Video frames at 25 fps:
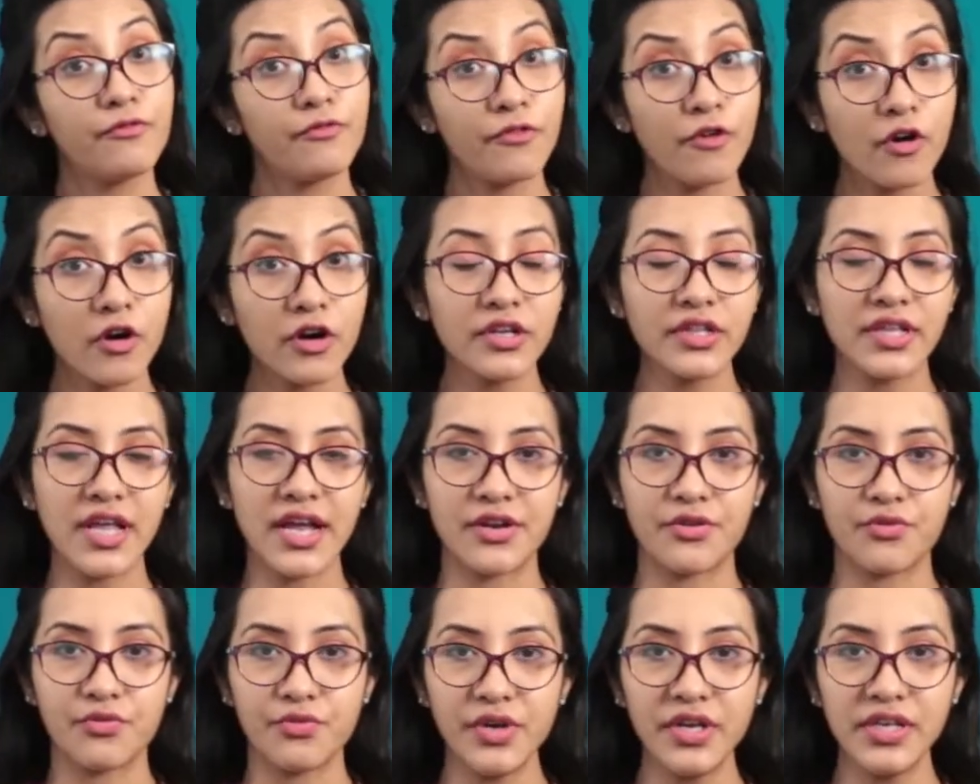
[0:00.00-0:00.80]
For
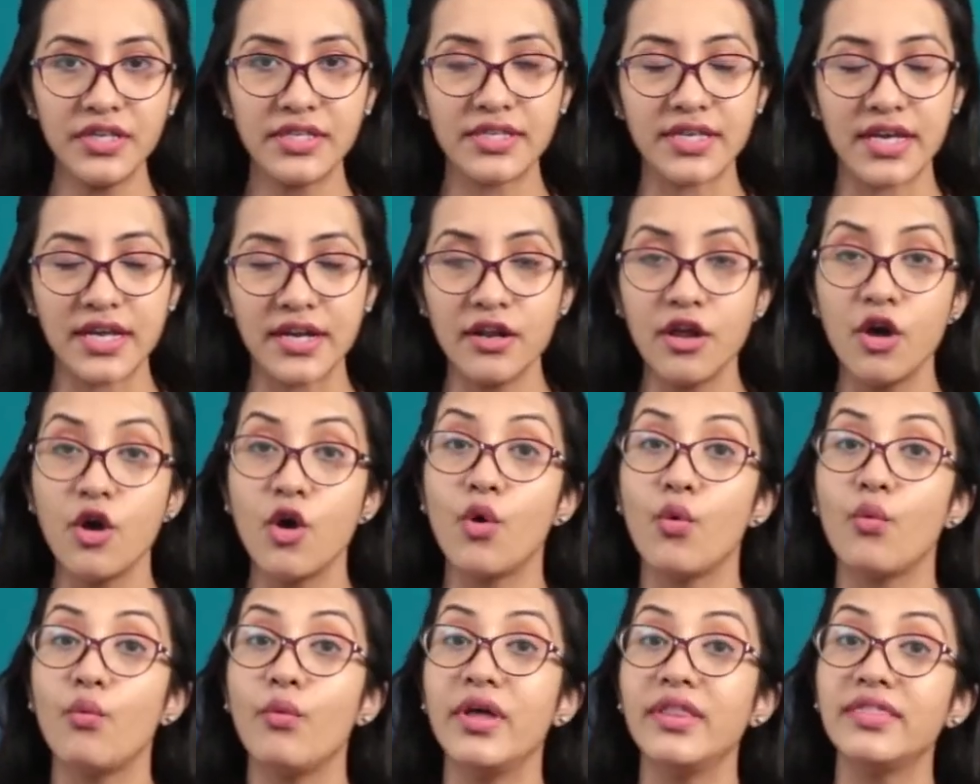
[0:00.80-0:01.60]
that reason,
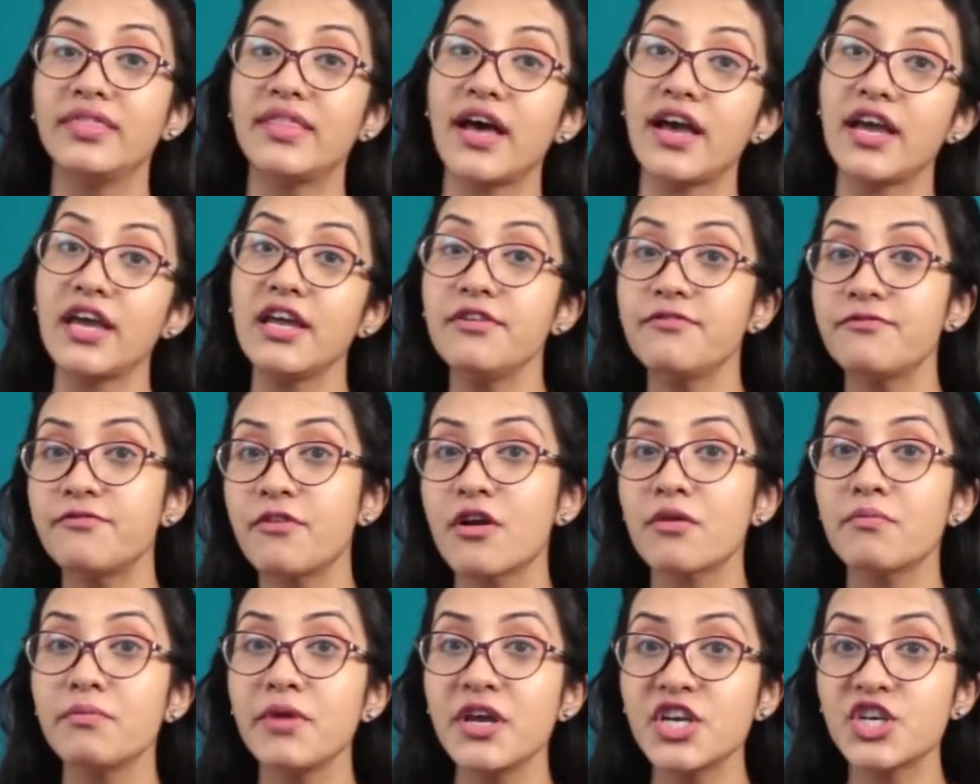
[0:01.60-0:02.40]
when the
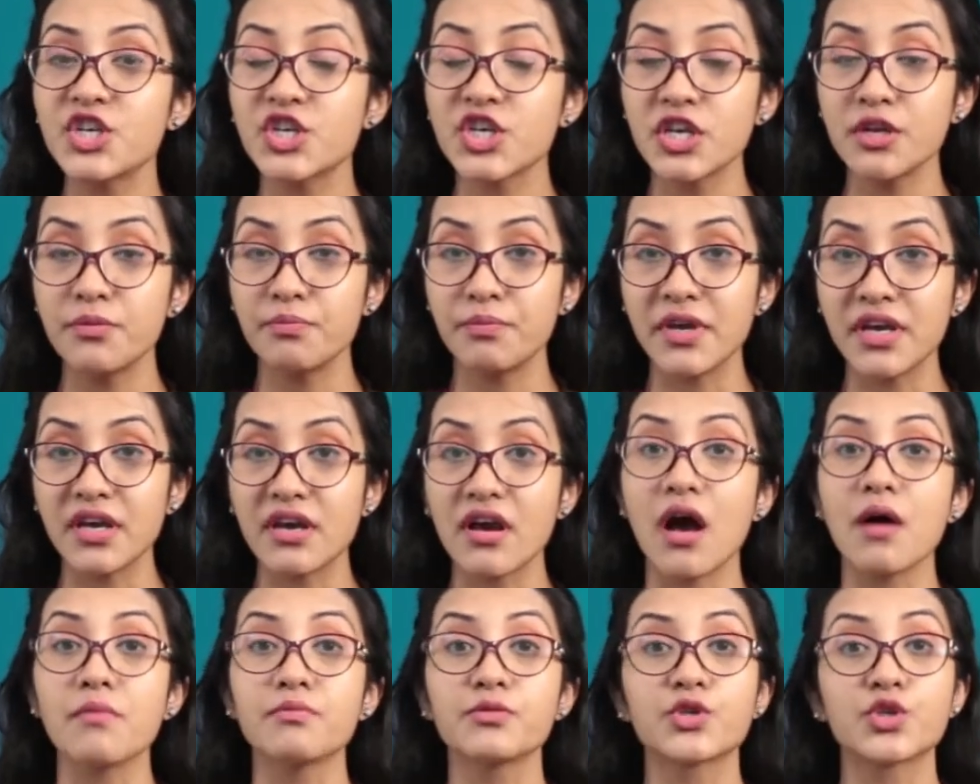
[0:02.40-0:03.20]
information
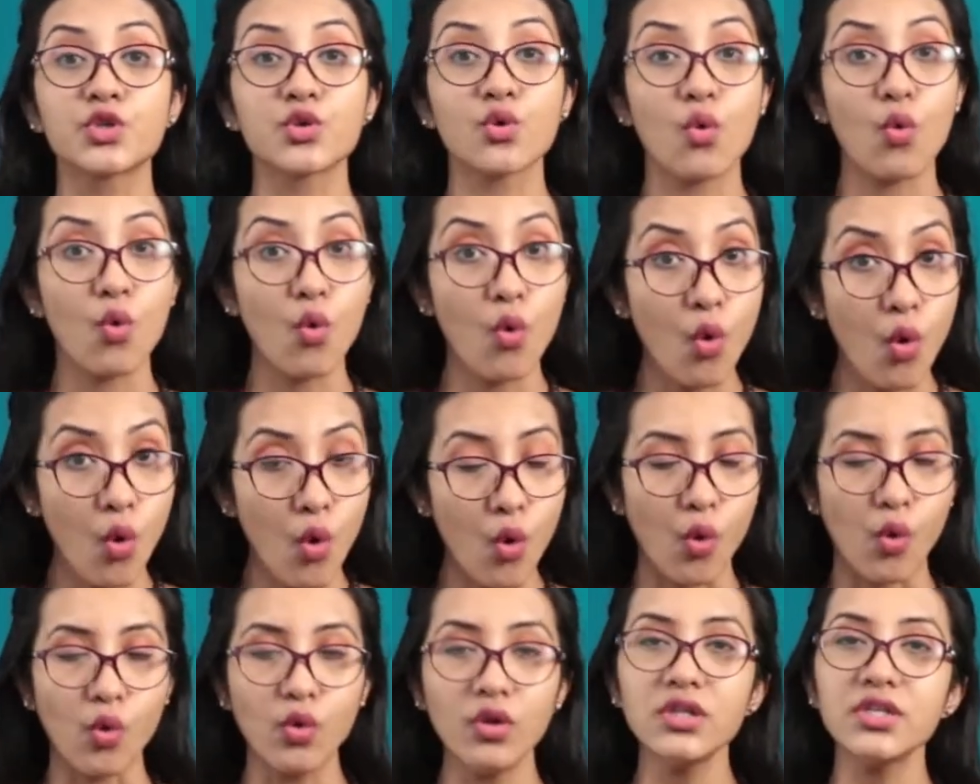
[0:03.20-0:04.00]
becomes
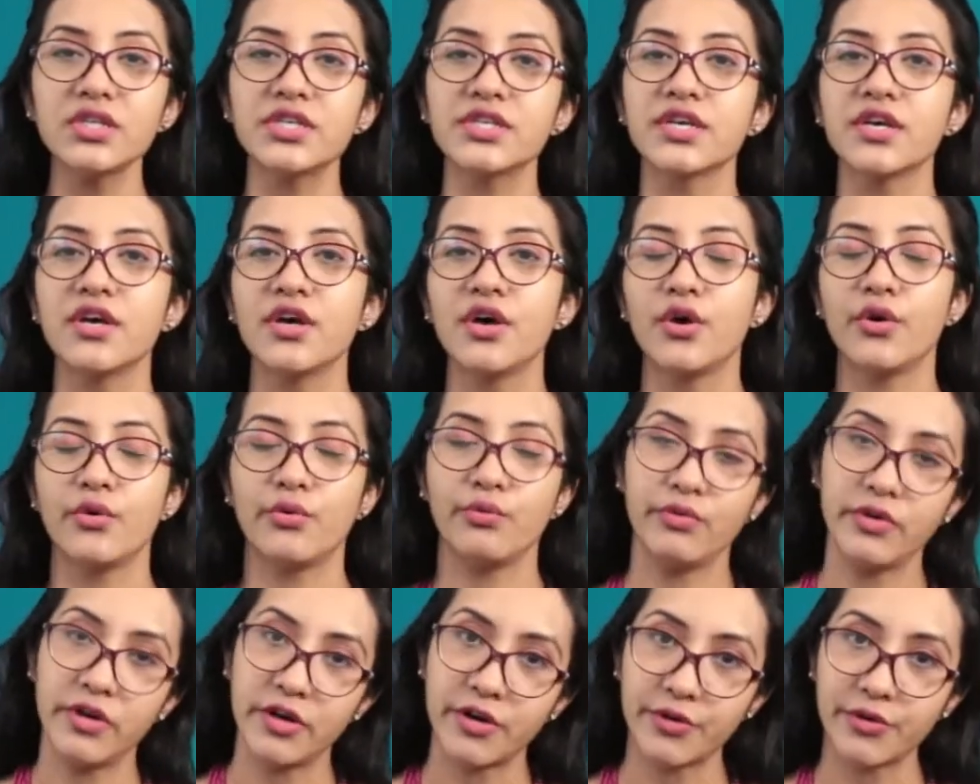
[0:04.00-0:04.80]
old,
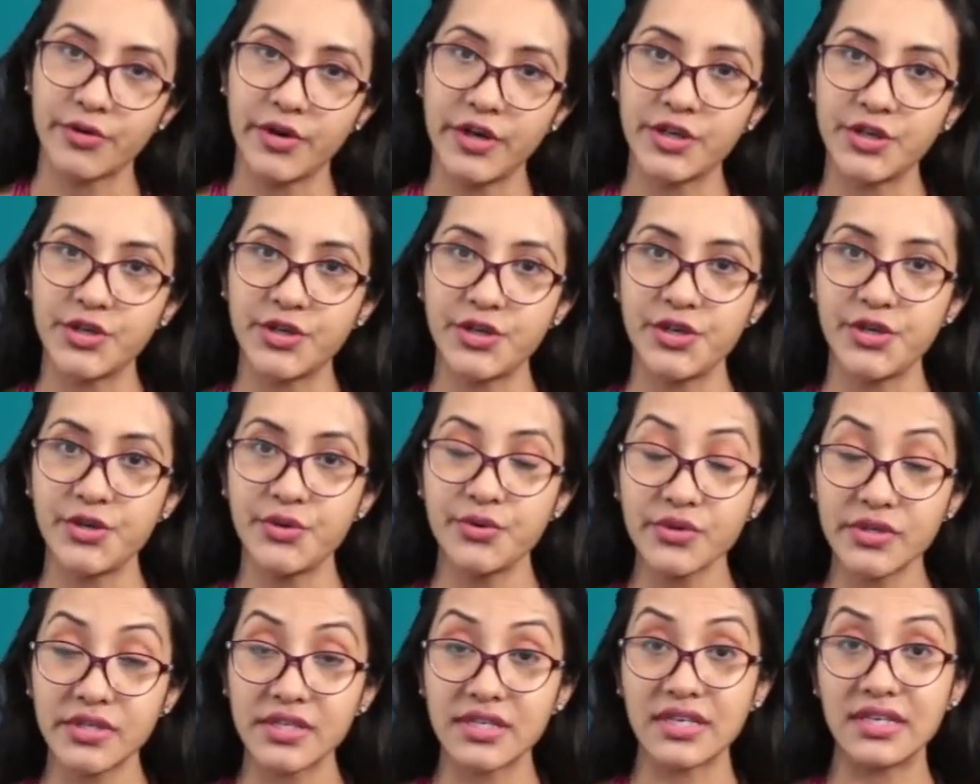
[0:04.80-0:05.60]
we are going to
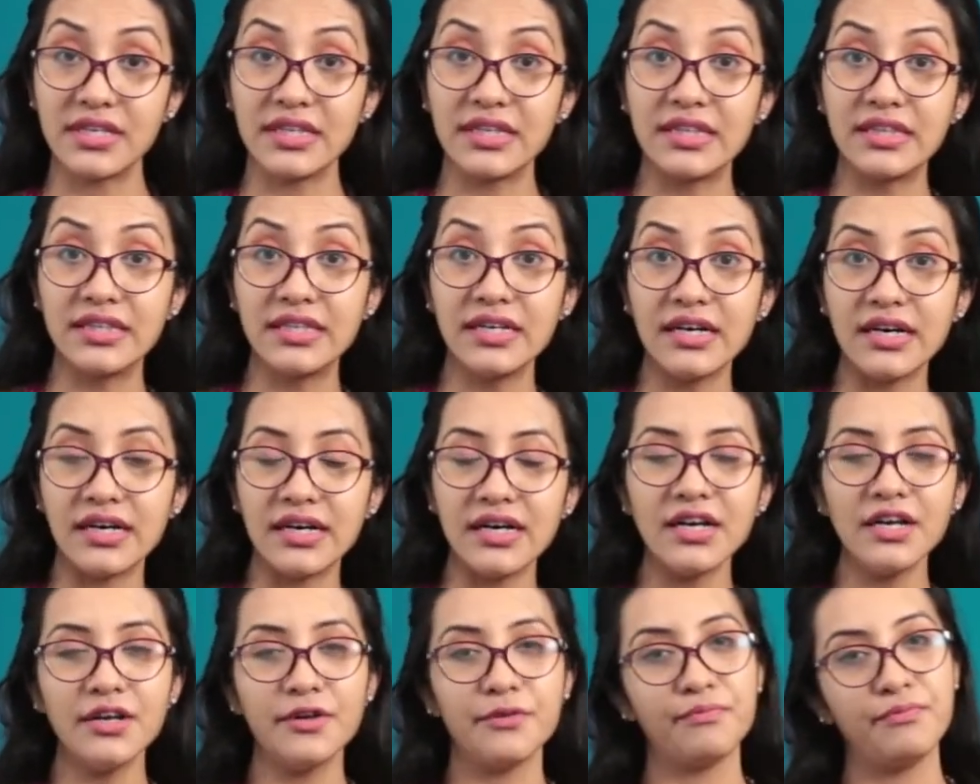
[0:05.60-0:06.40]
use
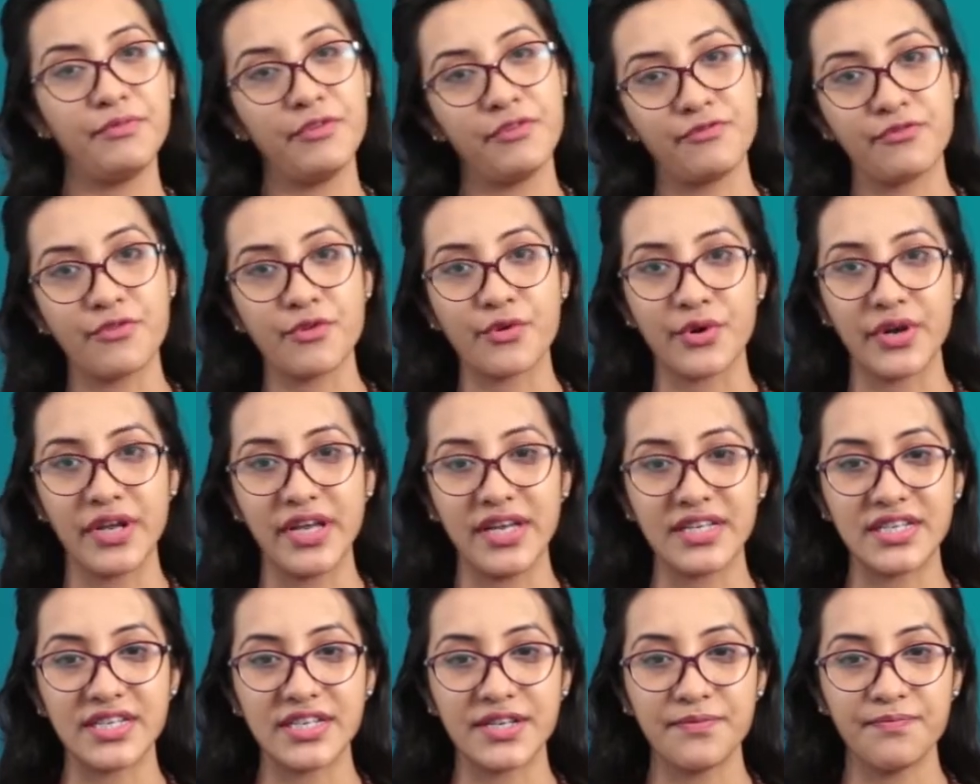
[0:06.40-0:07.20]
the before
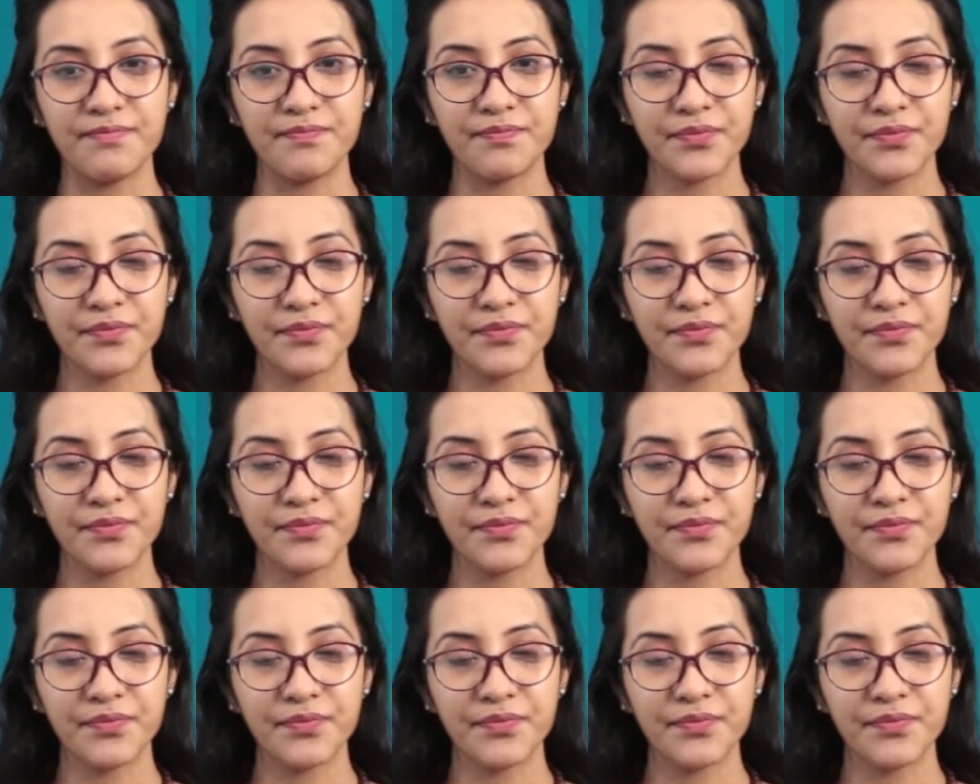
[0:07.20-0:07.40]
it.